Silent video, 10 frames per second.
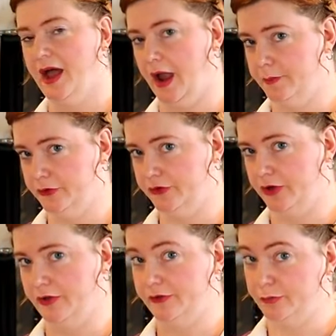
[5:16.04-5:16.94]
I'm going to
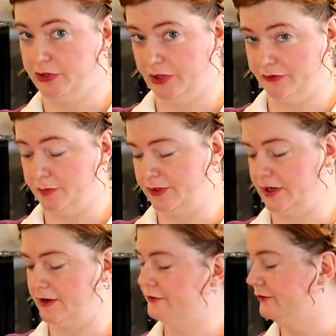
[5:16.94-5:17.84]
call this plausible
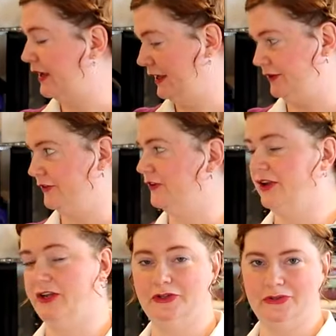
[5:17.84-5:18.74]
enough and
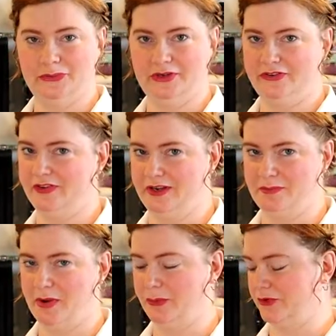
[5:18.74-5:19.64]
include it in
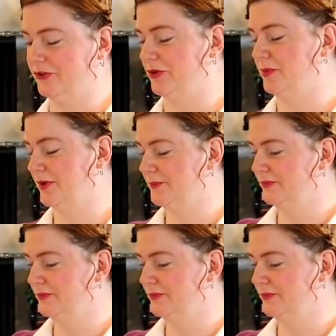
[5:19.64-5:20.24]
my wardrobe,